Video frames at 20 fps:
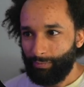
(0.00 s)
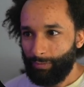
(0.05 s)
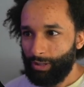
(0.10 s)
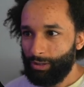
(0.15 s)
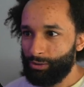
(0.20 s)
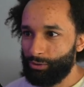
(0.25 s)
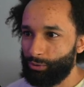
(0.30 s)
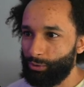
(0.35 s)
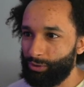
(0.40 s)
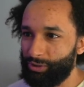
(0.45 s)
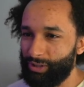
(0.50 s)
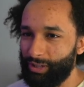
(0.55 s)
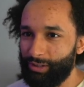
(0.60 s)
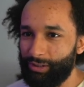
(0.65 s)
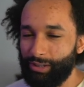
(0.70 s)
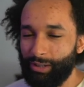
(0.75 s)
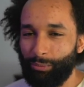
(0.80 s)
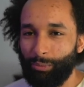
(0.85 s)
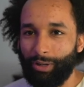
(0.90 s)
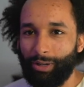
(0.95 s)
So
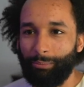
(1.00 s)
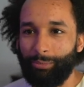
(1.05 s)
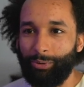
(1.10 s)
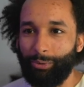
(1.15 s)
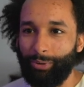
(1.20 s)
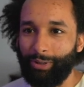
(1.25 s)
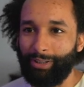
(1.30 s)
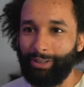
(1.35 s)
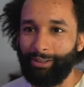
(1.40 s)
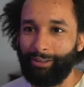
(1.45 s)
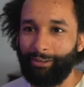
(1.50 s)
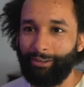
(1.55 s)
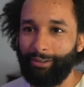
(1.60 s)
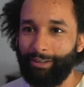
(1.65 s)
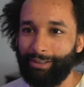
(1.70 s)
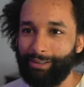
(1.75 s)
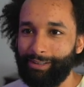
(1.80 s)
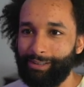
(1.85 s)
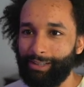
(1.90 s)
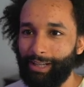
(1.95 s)
essentially what I'm doing here
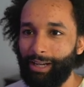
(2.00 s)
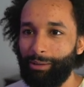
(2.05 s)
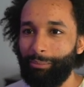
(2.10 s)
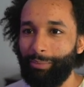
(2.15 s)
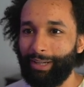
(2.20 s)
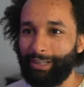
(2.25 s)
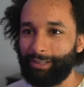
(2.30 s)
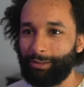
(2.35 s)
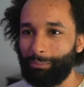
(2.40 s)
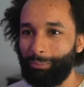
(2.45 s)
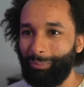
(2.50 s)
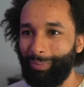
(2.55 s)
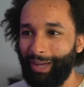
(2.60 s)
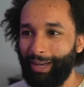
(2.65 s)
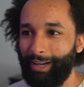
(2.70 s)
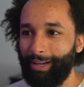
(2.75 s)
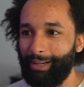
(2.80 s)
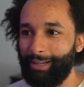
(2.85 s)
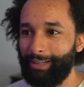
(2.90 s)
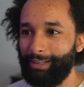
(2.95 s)
is I'm
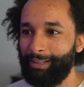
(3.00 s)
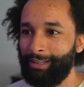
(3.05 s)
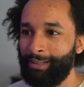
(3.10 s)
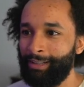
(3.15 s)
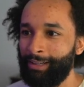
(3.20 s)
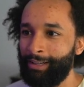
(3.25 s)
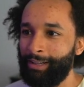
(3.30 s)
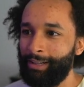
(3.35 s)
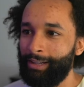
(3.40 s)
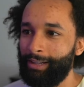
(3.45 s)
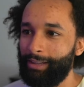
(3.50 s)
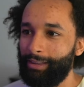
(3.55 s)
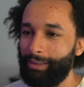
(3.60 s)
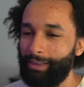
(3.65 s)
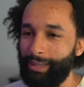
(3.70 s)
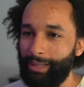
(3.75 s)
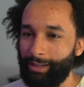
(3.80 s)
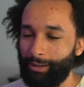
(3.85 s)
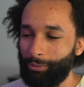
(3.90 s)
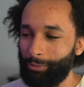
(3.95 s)
expanding
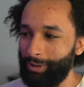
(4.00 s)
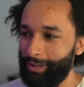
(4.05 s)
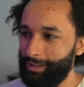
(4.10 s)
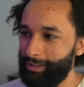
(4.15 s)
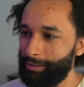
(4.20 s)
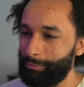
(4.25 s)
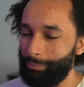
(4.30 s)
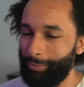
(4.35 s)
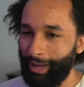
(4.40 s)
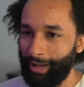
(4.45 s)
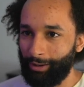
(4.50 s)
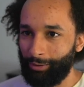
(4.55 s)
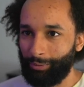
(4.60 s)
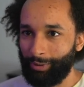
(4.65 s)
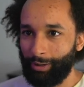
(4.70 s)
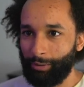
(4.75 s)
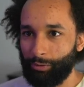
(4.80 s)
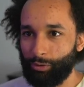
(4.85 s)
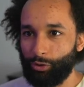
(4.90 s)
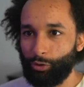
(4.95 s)
the gradient
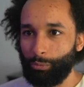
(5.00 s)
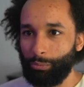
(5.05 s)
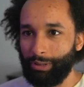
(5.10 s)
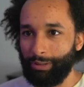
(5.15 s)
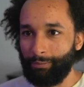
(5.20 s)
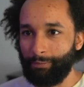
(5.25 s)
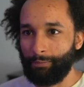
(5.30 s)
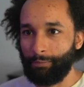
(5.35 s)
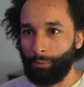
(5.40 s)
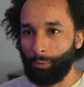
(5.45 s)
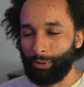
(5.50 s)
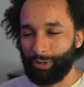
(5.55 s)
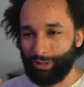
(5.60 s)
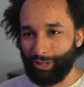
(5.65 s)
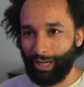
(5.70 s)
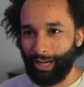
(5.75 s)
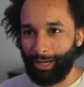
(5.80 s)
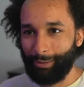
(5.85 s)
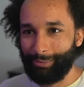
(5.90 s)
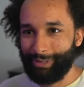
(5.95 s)
background to be four
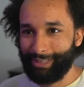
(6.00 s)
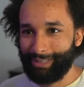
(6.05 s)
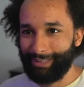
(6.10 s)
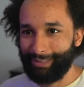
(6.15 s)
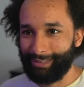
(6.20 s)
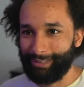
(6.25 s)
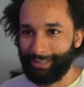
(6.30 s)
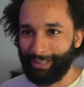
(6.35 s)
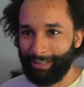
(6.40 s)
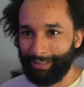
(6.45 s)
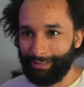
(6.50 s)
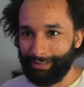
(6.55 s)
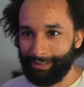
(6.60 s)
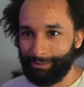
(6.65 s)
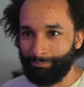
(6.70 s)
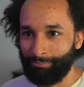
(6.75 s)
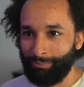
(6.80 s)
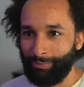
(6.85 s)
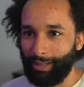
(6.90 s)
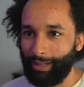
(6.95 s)
times the size.
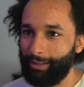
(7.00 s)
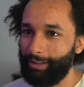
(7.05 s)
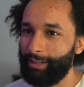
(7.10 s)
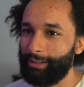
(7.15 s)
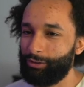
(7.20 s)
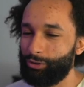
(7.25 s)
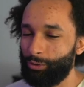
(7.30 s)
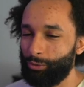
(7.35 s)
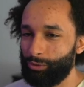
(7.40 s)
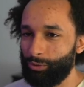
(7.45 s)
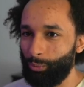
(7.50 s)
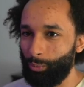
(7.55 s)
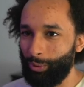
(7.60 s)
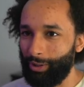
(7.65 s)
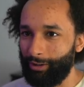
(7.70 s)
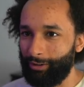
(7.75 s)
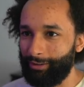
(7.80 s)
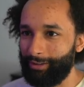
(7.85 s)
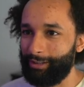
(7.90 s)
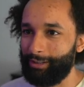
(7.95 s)
And that's also
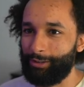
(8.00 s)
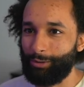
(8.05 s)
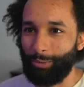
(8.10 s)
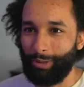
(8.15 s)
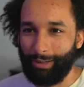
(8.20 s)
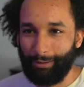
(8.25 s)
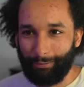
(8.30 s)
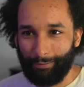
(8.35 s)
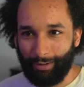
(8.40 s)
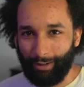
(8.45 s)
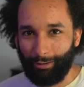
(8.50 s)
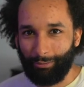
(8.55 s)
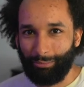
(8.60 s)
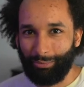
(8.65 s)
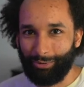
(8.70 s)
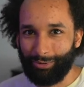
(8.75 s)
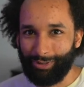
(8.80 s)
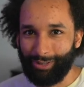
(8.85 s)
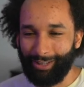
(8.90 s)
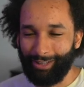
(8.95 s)
where the
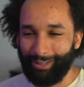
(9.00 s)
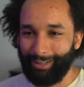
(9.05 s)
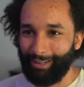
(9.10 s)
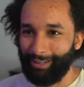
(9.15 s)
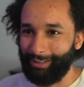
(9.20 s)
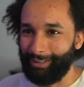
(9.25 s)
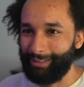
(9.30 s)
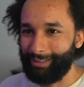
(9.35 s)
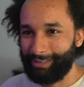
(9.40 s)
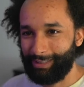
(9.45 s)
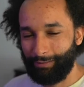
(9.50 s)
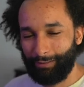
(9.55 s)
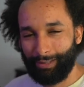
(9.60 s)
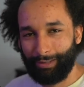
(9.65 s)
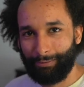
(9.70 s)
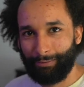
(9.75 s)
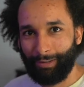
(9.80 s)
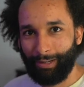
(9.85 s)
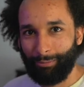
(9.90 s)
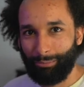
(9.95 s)
25% and the
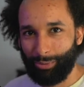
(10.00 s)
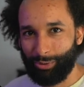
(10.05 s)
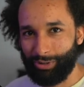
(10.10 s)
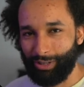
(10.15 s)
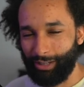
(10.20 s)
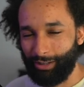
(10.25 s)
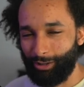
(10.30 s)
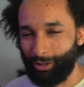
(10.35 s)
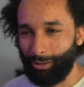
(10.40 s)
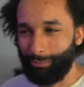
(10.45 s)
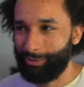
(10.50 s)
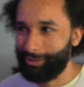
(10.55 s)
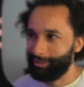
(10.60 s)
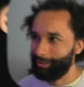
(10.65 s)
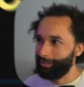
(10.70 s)
75% comes in.